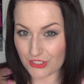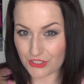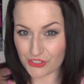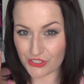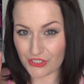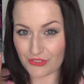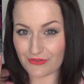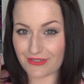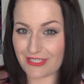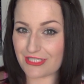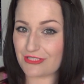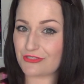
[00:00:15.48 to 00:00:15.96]
gonna
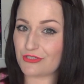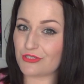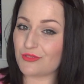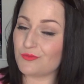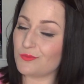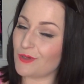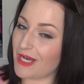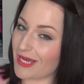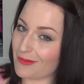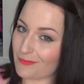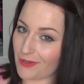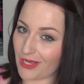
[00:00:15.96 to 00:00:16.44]
do is
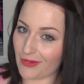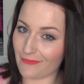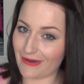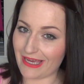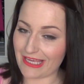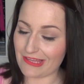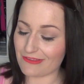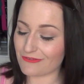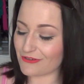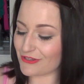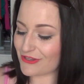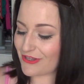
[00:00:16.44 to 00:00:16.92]
just work my
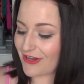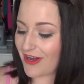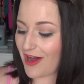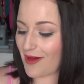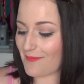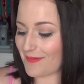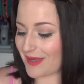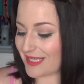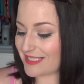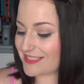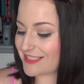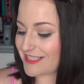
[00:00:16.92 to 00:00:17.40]
way through the
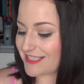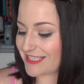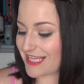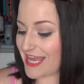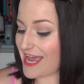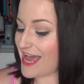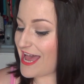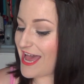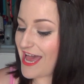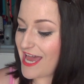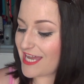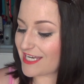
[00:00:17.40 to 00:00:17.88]
comments
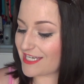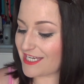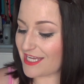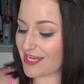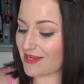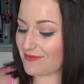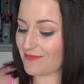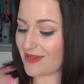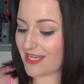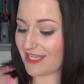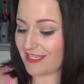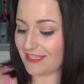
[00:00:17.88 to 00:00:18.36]

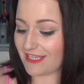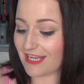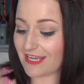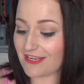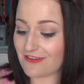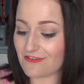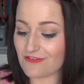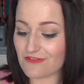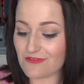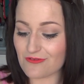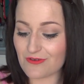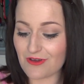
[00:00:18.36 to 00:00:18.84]
and
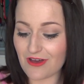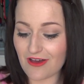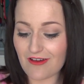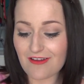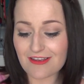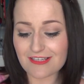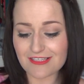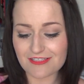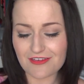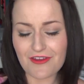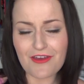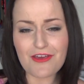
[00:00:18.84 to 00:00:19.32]
let you
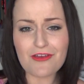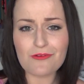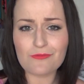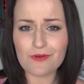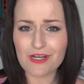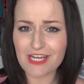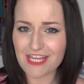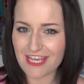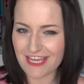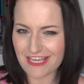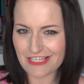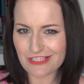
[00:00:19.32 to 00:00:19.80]
guys know
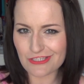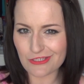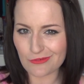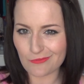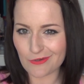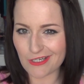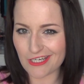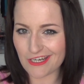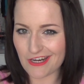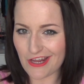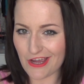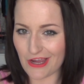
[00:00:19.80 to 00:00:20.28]
what it is
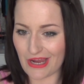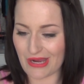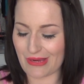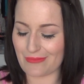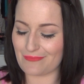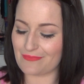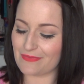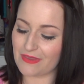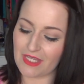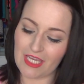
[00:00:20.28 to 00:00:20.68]
you wanna know.